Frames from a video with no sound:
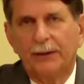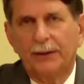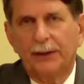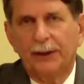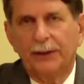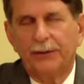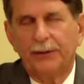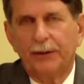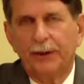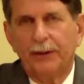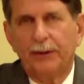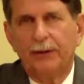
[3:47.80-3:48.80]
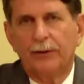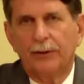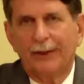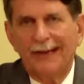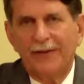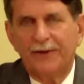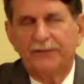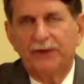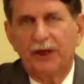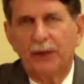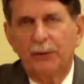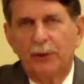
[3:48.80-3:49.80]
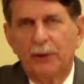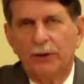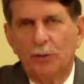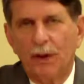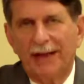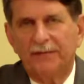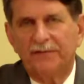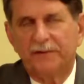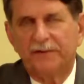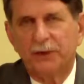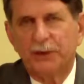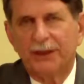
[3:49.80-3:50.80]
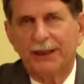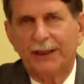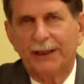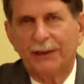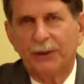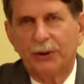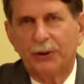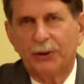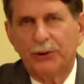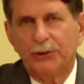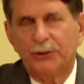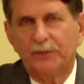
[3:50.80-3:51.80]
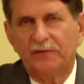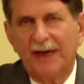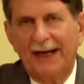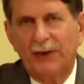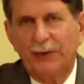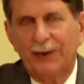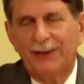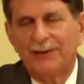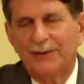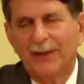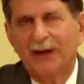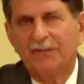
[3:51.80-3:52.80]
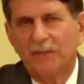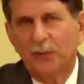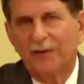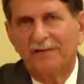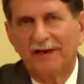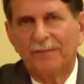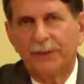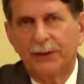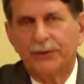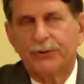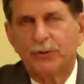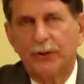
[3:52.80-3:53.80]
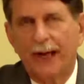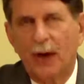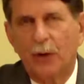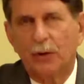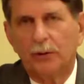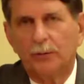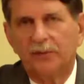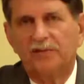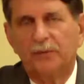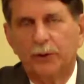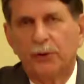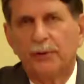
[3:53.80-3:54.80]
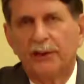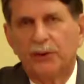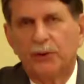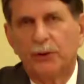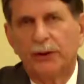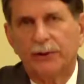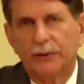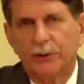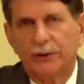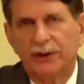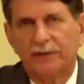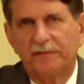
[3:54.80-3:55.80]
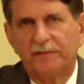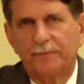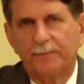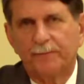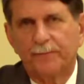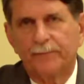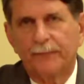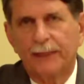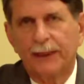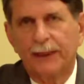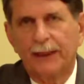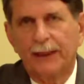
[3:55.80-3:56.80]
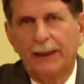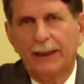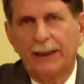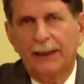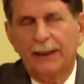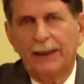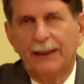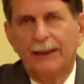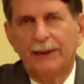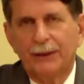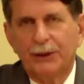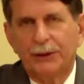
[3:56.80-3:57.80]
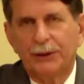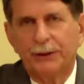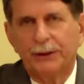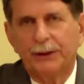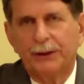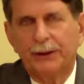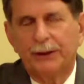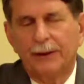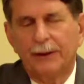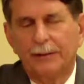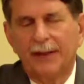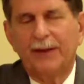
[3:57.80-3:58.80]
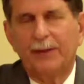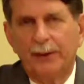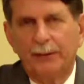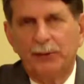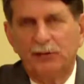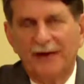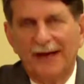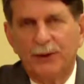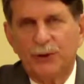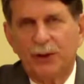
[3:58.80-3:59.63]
the length of time you can wait from first getting an urge to evacuate is about 45 minutes to an hour before you may soil yourself. In addition, many people who've had a